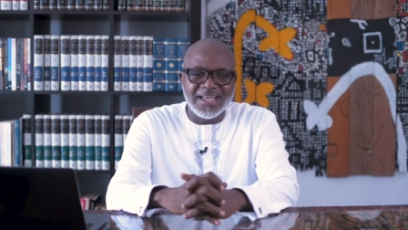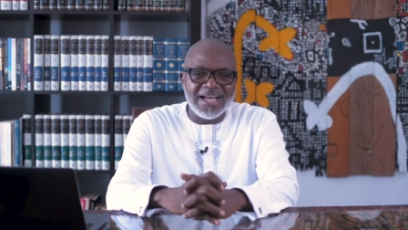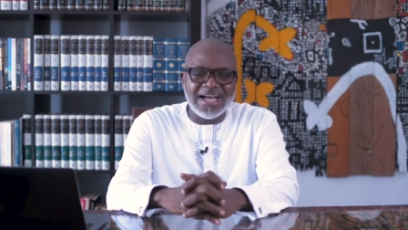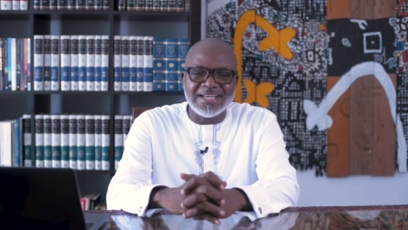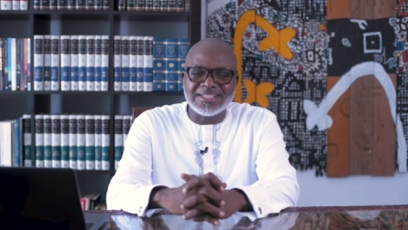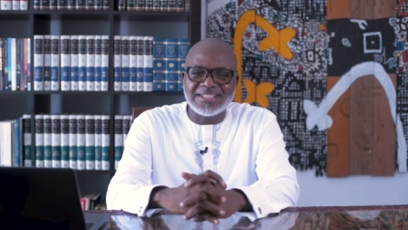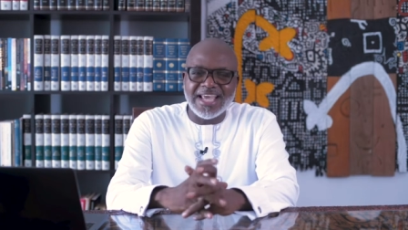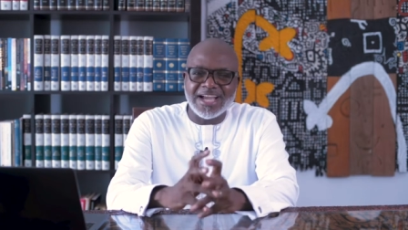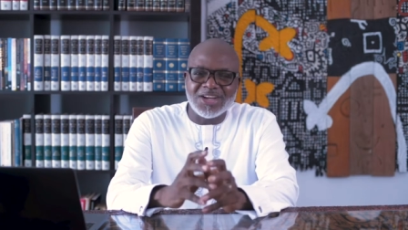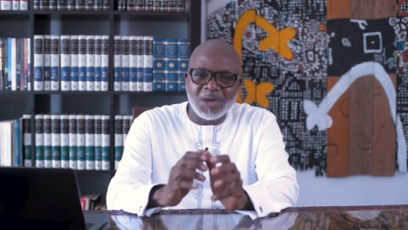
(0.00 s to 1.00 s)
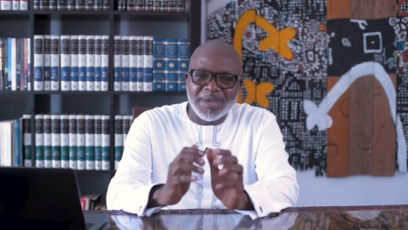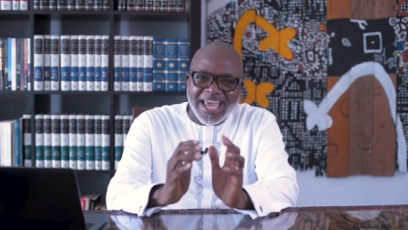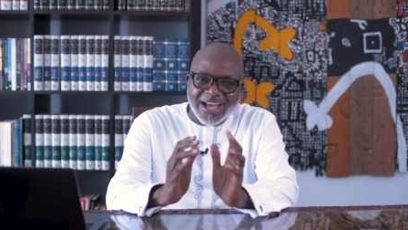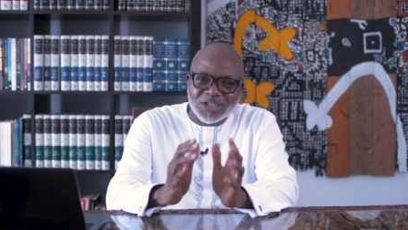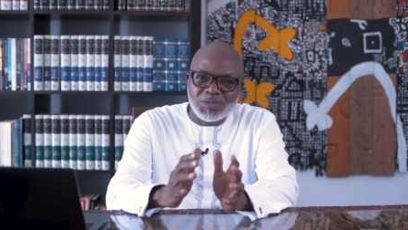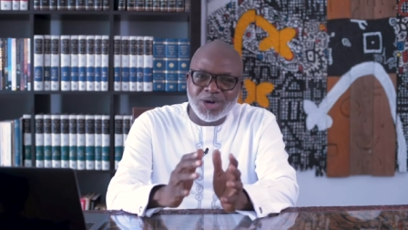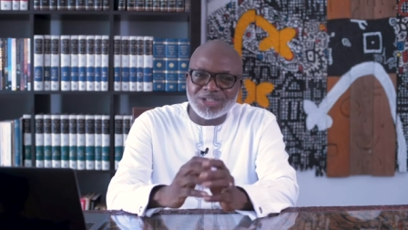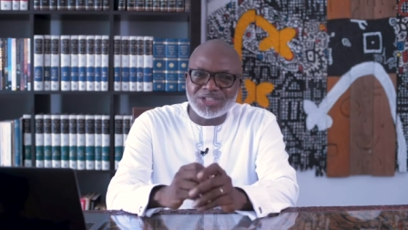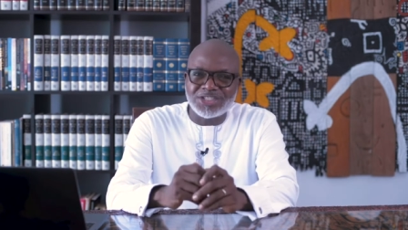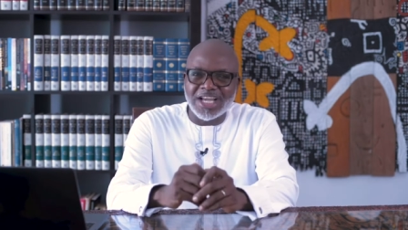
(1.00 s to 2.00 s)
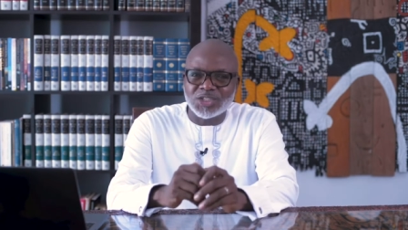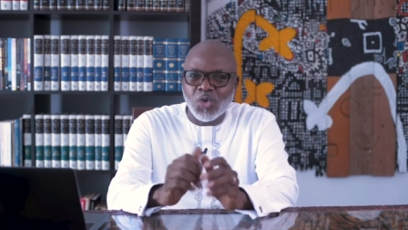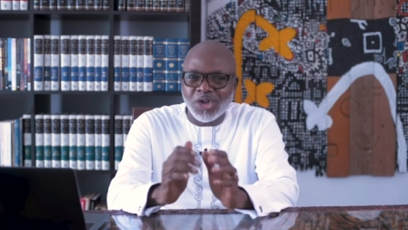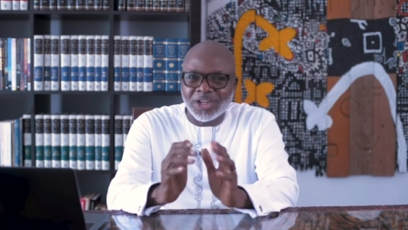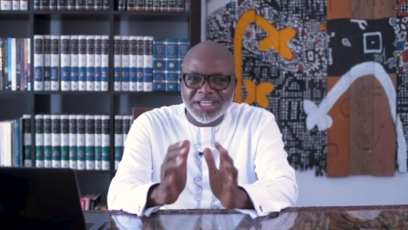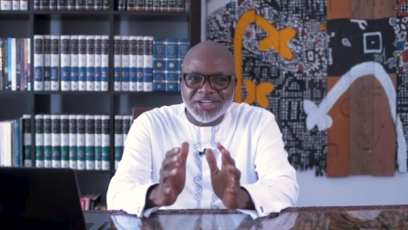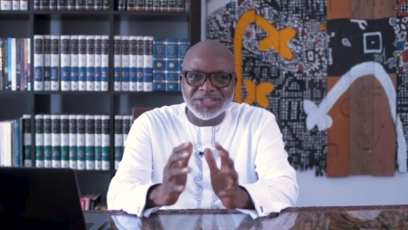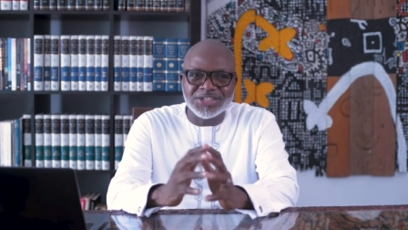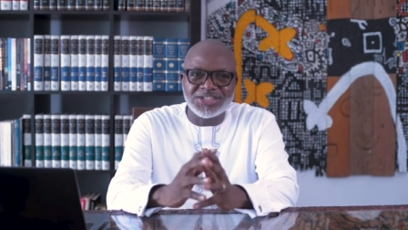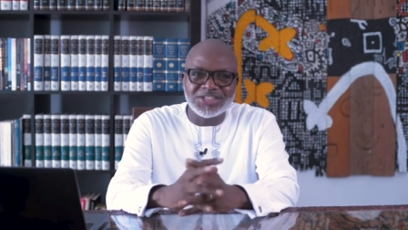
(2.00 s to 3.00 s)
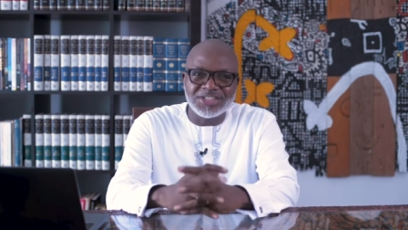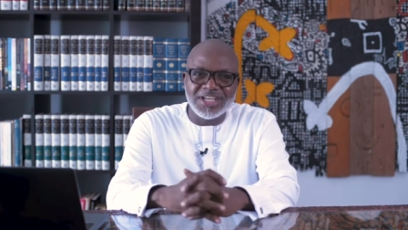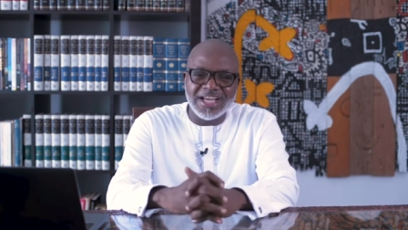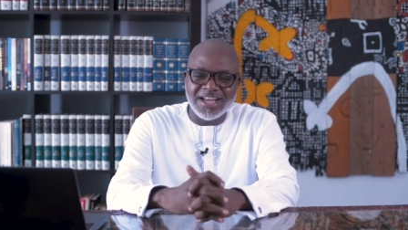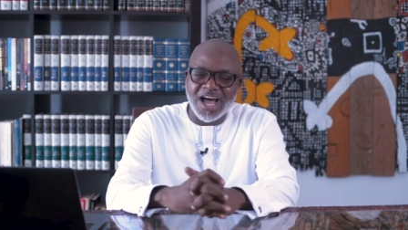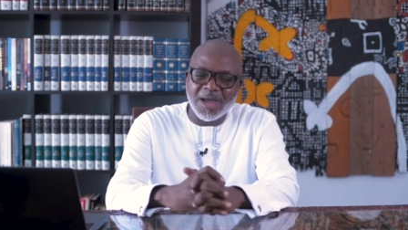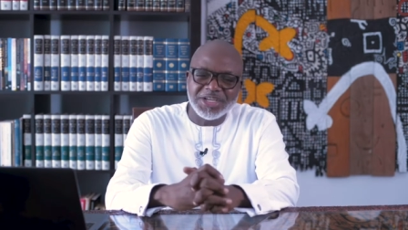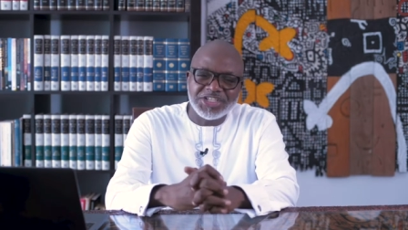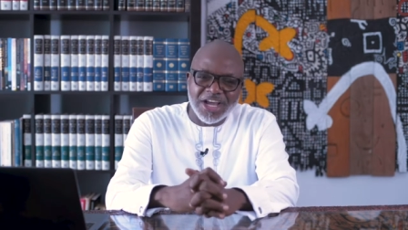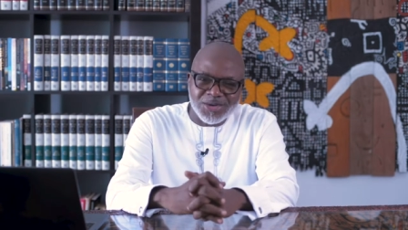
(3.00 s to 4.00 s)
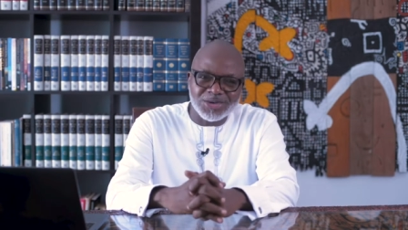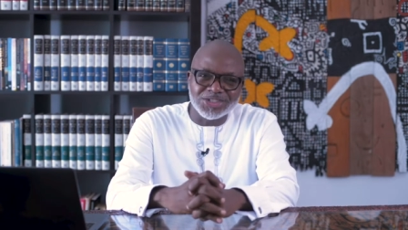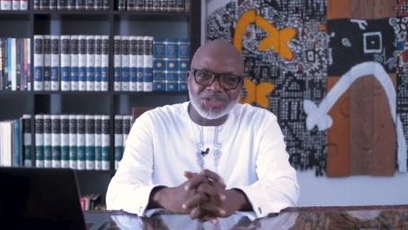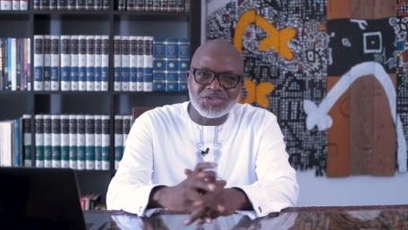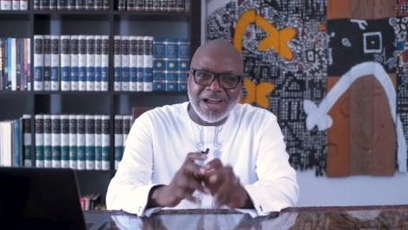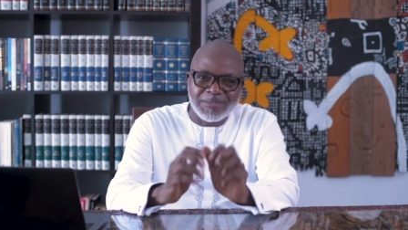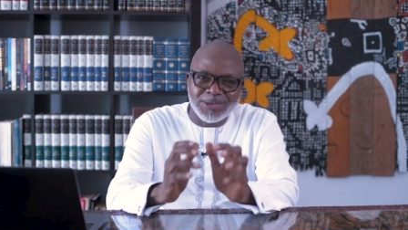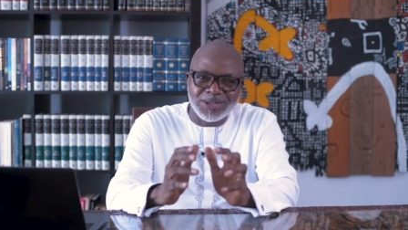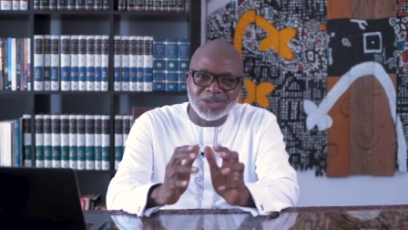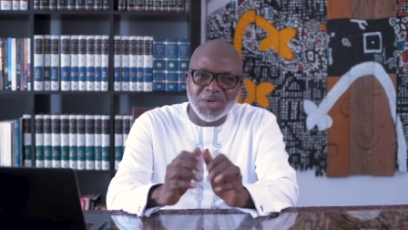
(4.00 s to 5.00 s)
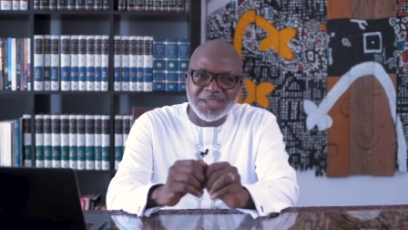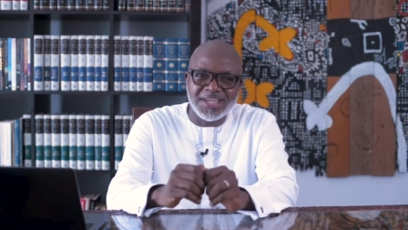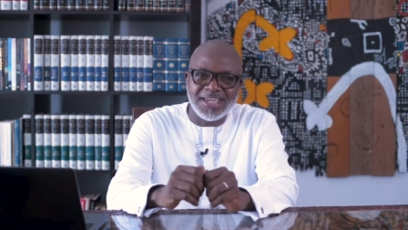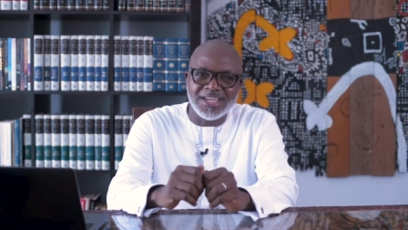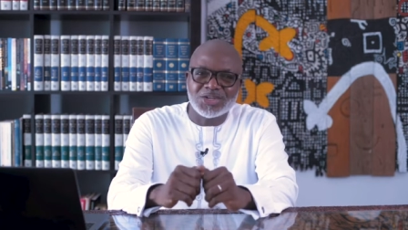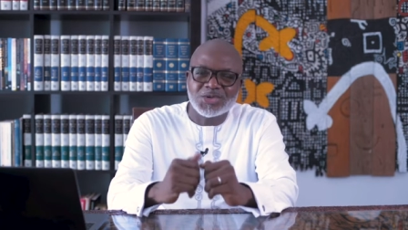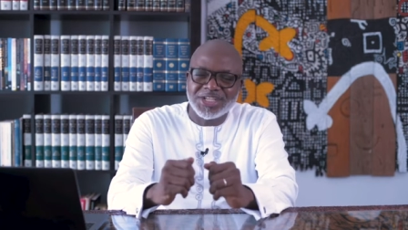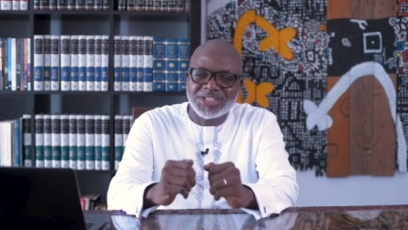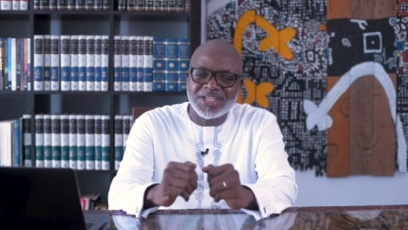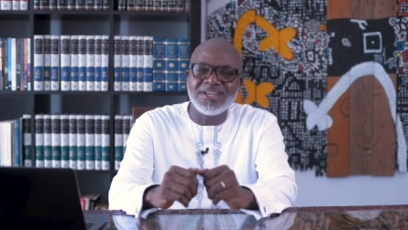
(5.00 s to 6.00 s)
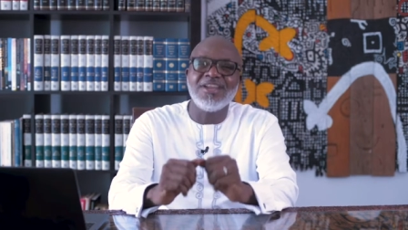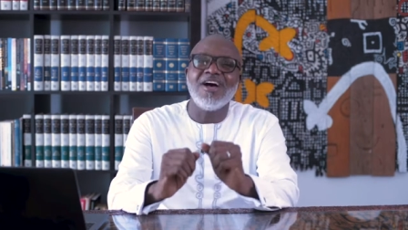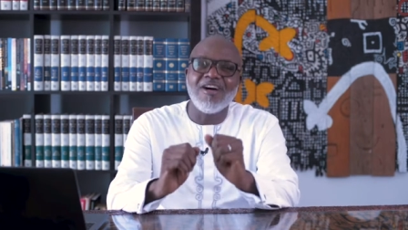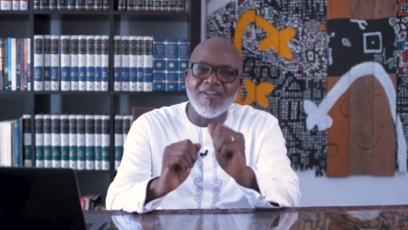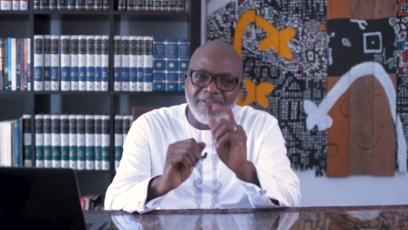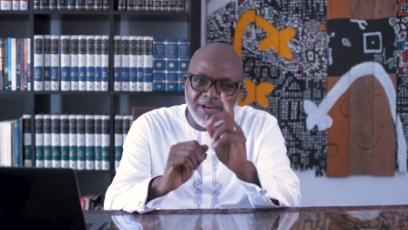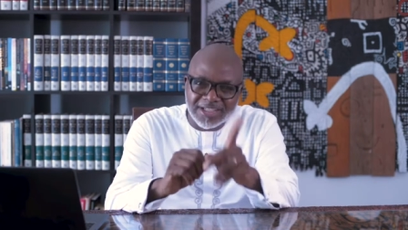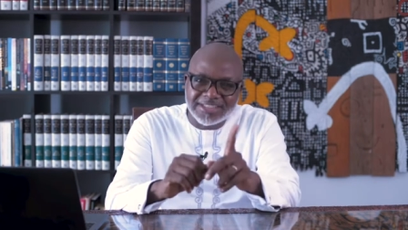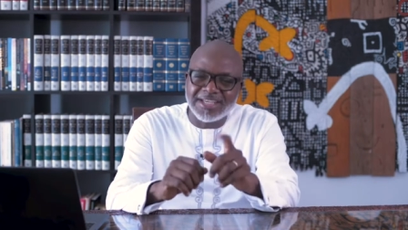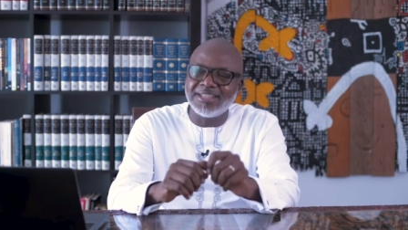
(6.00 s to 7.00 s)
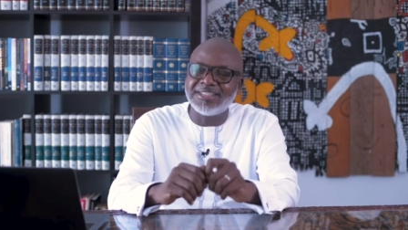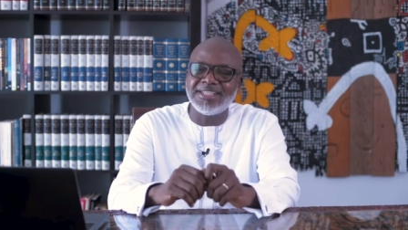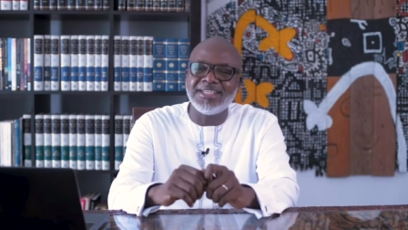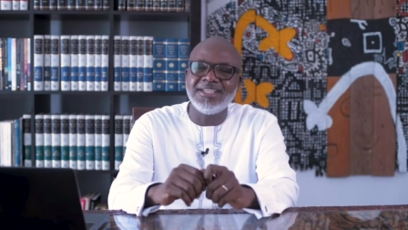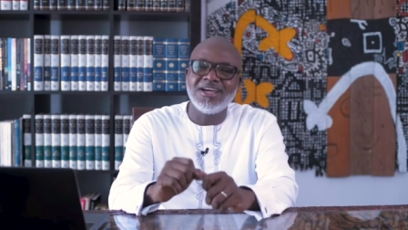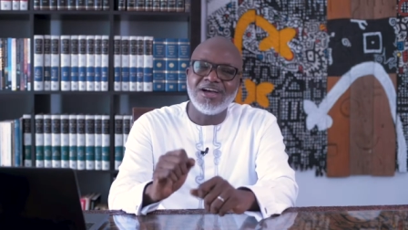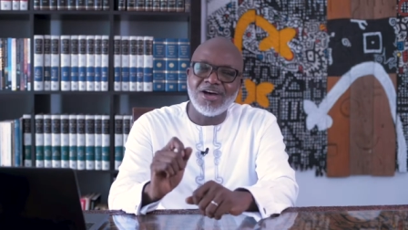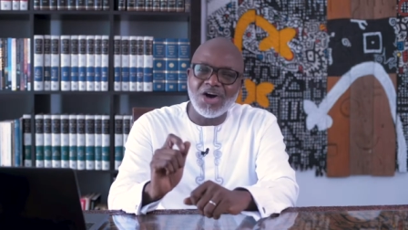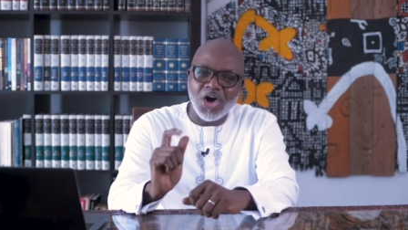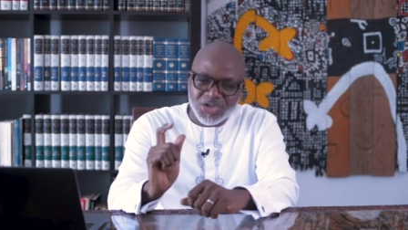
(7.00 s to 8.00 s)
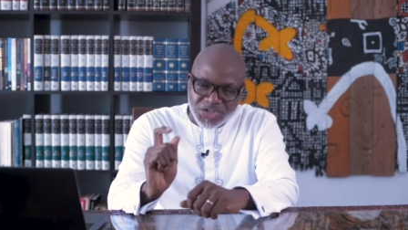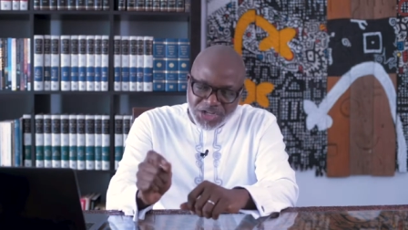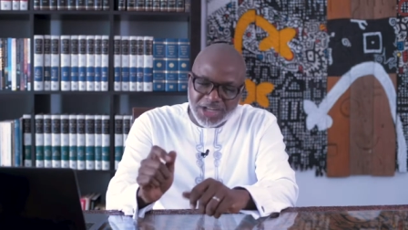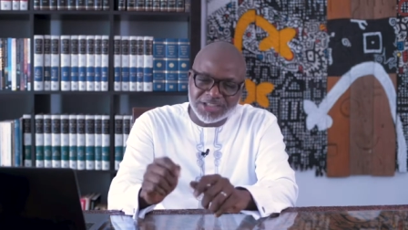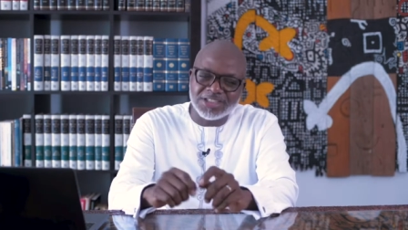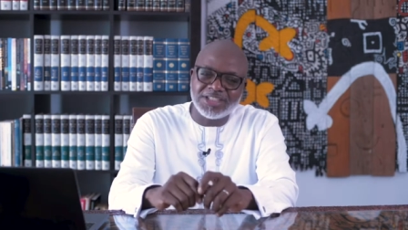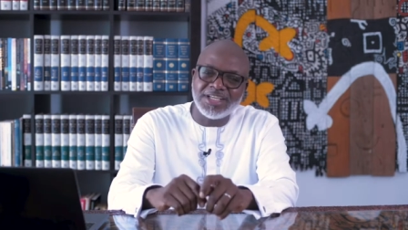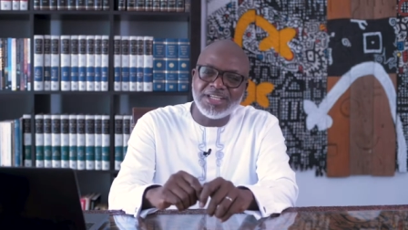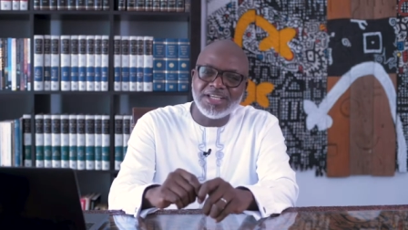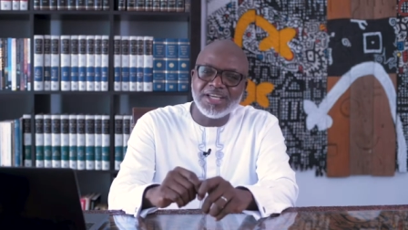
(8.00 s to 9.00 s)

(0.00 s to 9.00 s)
as economic experts, as world leaders, and army generals grappled with the increasing volatility, uncertainty,